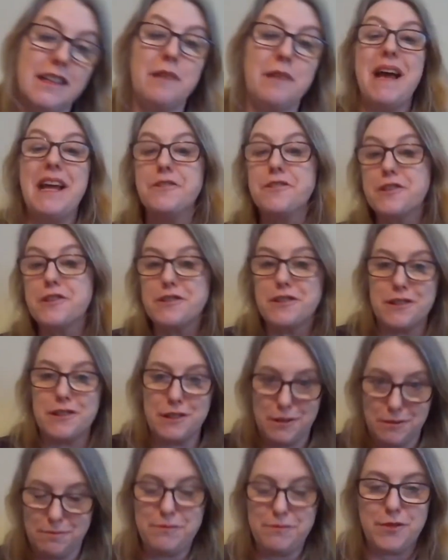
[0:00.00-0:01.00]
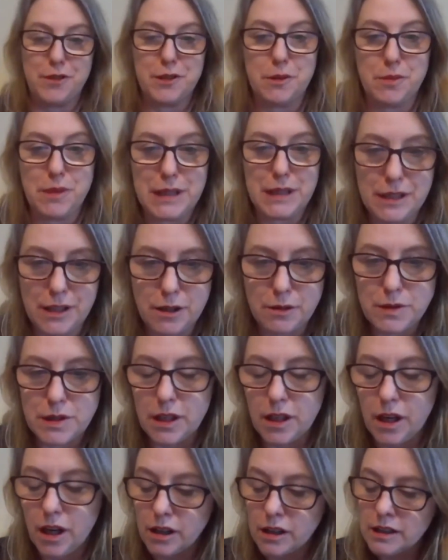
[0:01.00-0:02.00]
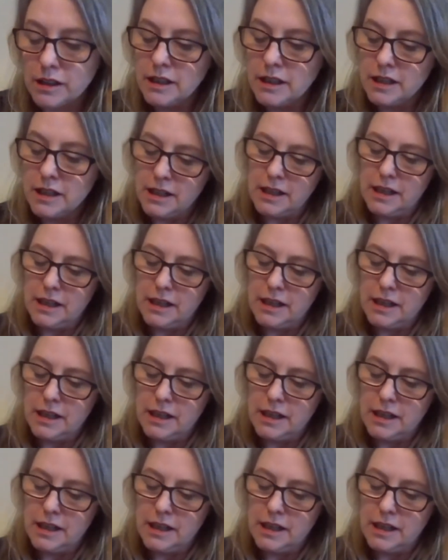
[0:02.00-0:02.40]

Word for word: amended, you know, further when it goes along.